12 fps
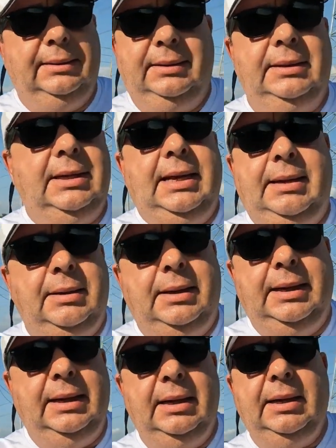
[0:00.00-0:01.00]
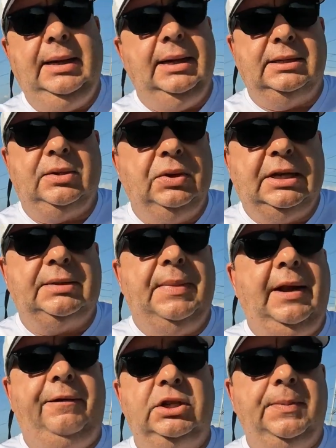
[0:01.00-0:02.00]
it is. It doesn't
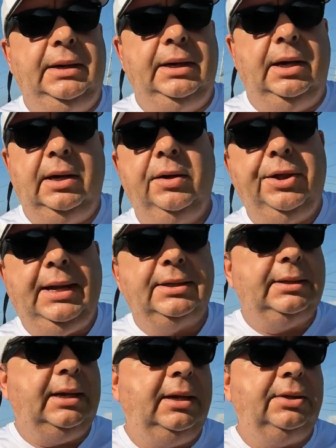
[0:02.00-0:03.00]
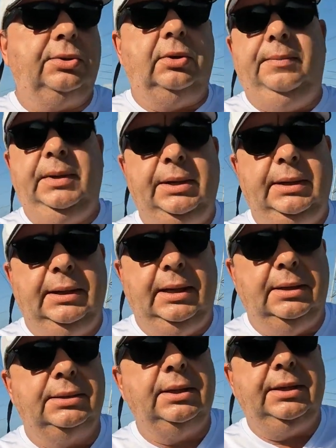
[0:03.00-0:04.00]
matter if you're spending $100,000 or $1
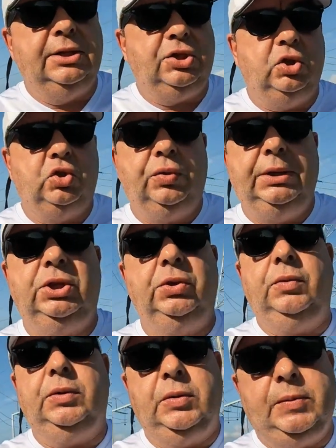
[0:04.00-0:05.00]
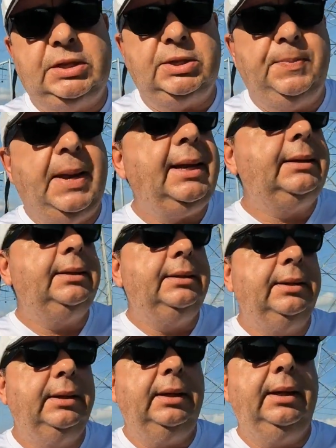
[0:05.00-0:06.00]
million. They should treat you with respect
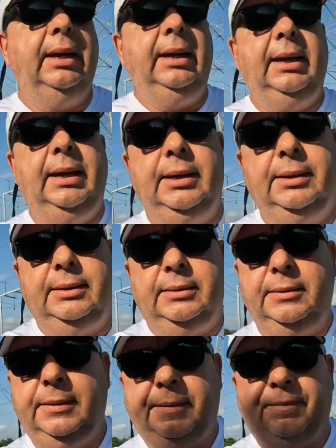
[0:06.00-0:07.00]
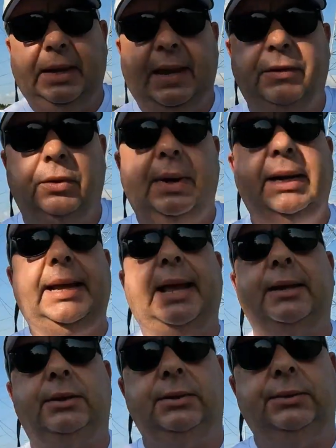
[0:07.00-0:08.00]
and have the right
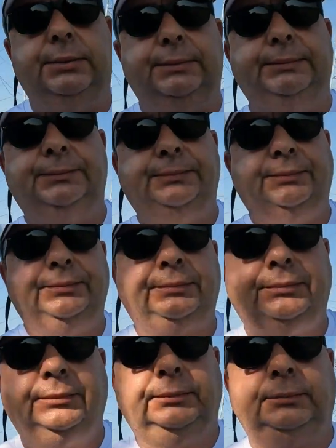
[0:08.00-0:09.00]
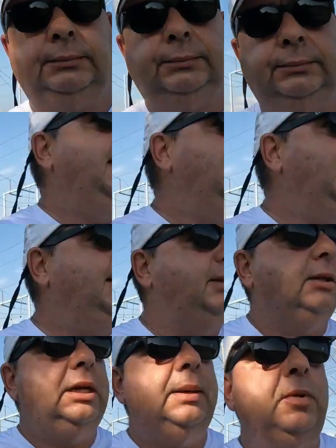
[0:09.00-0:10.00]
attitude. And
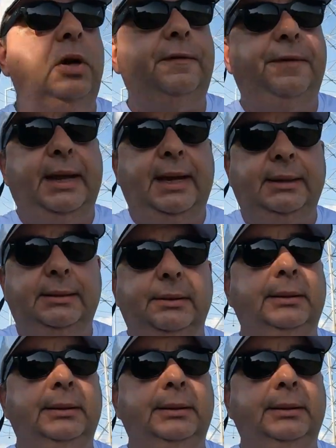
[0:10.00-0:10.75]
to come off that,